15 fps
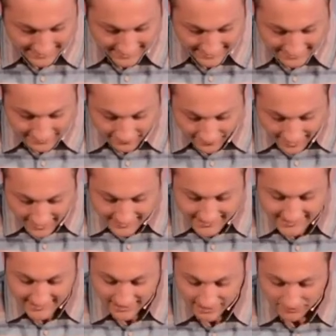and
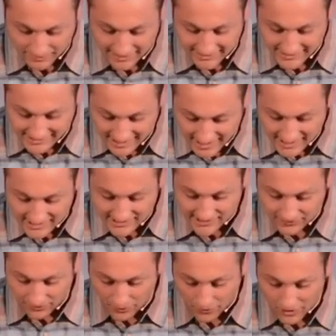advanced him and set his
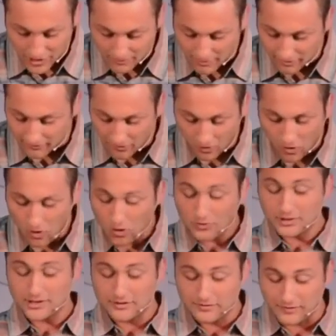throne above all
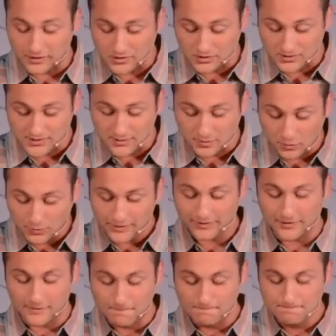the officials who were with
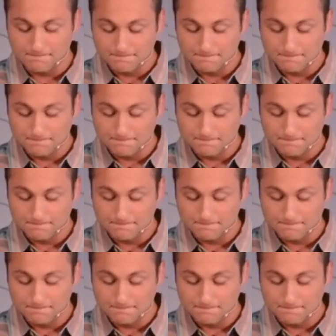him.